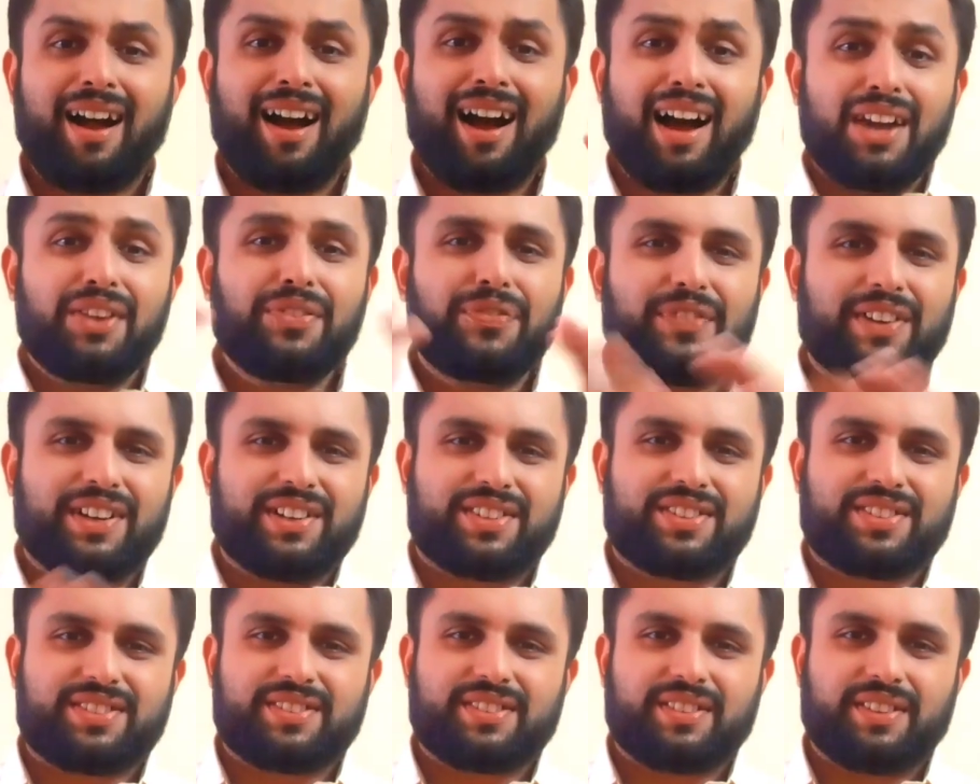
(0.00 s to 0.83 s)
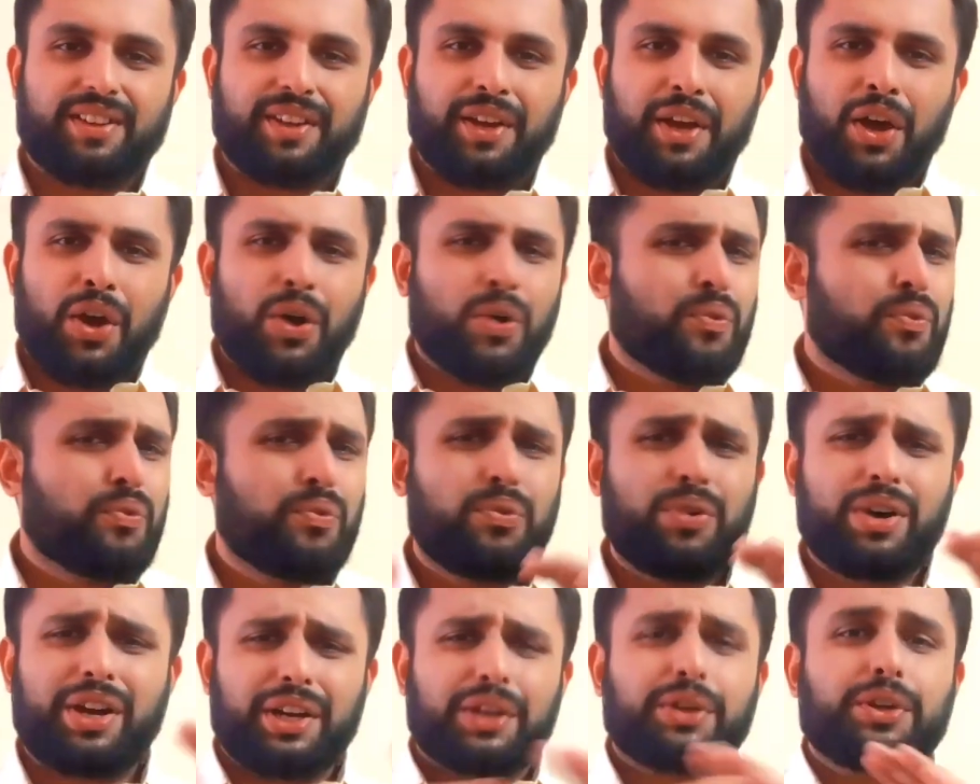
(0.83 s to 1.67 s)
Hi friends,
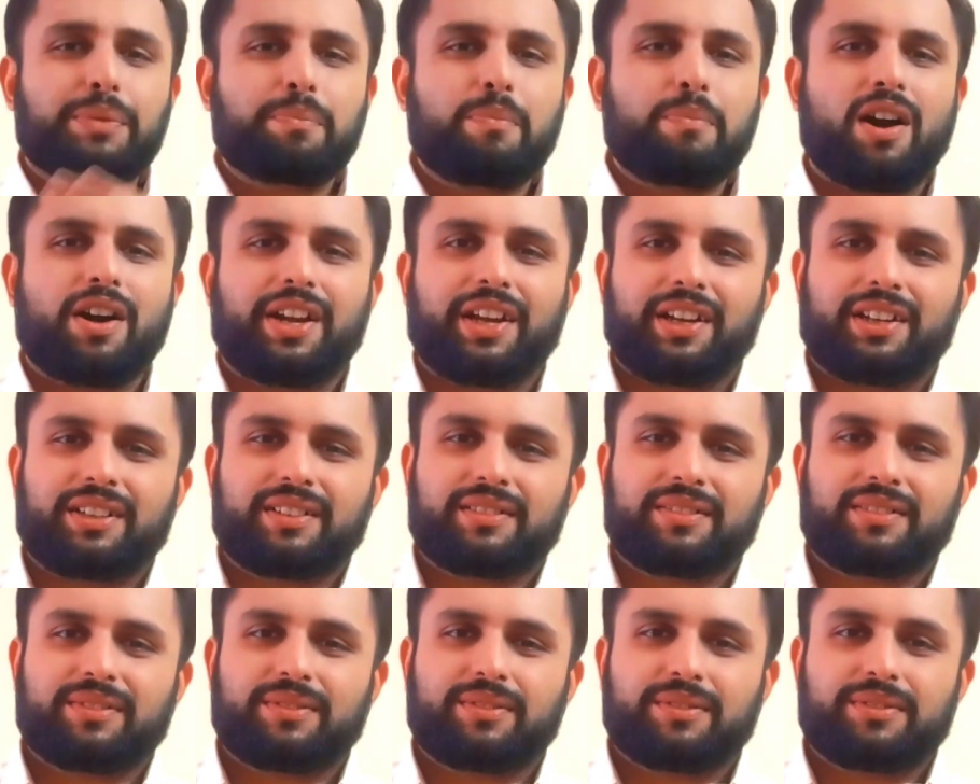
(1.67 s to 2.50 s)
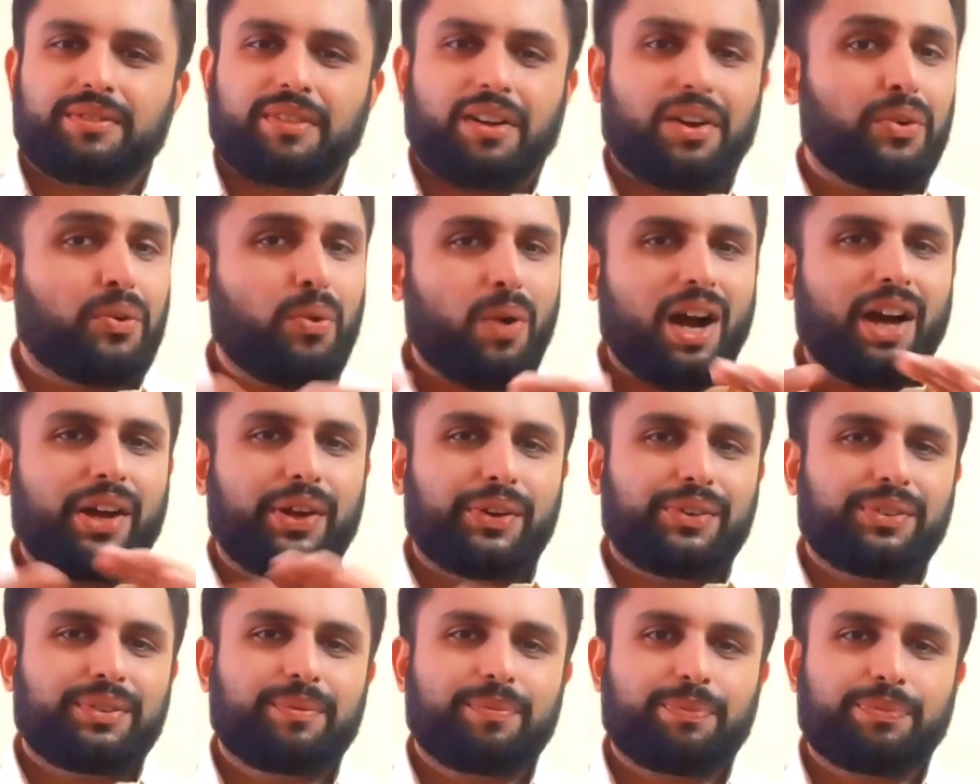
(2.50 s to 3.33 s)
very good morning. How are
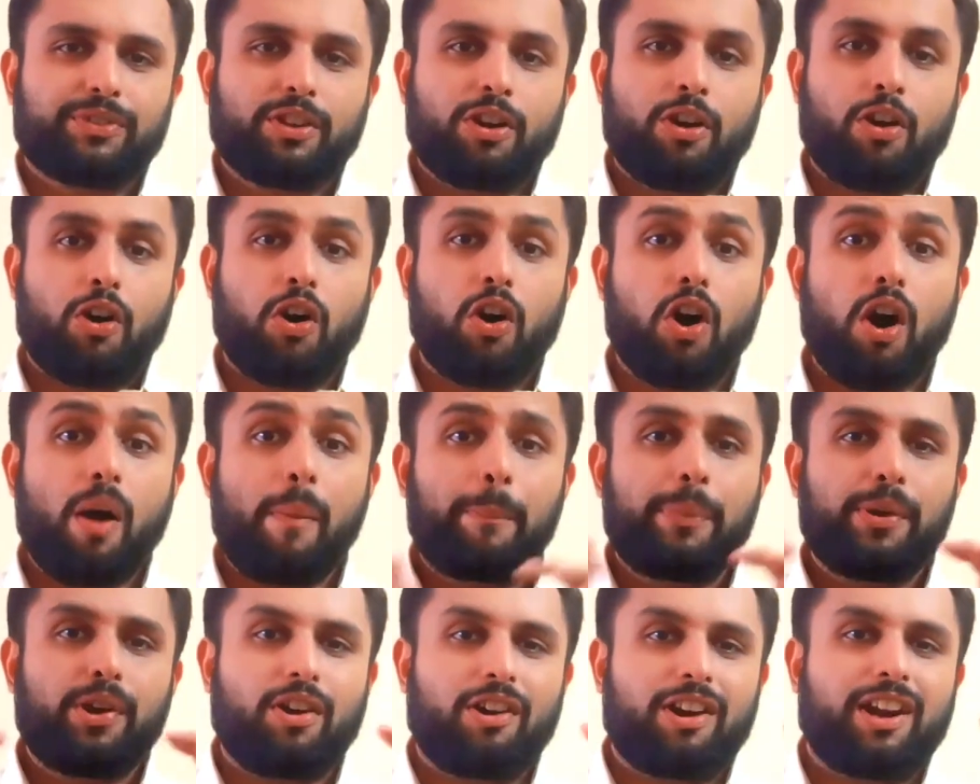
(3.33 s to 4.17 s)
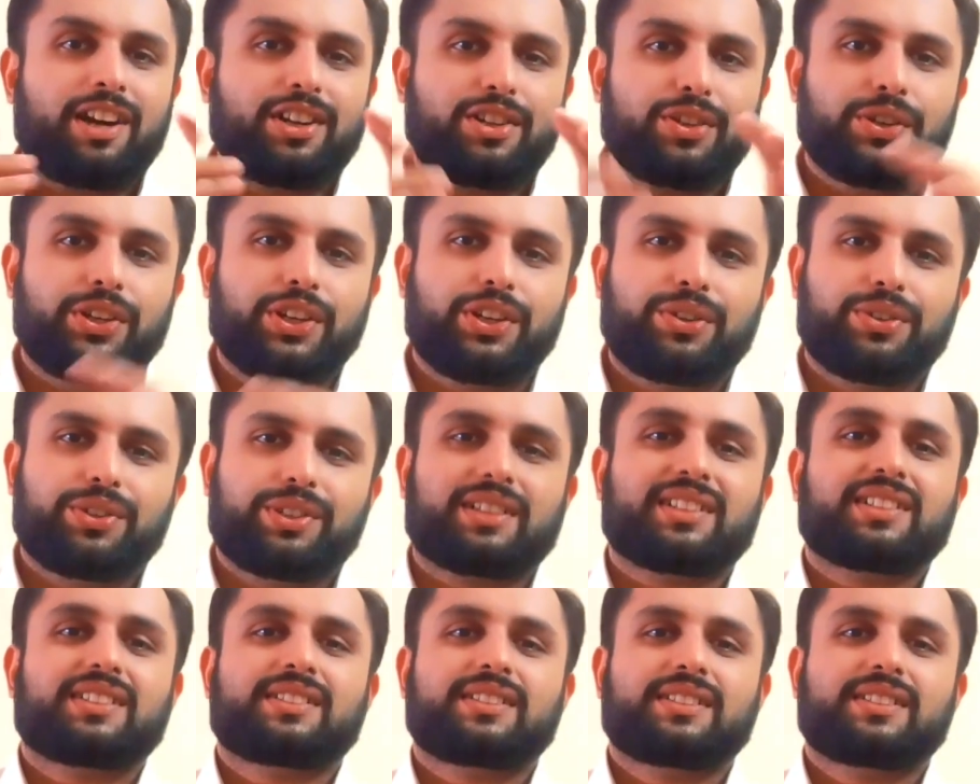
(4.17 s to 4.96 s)
you? Hope you all are doing good.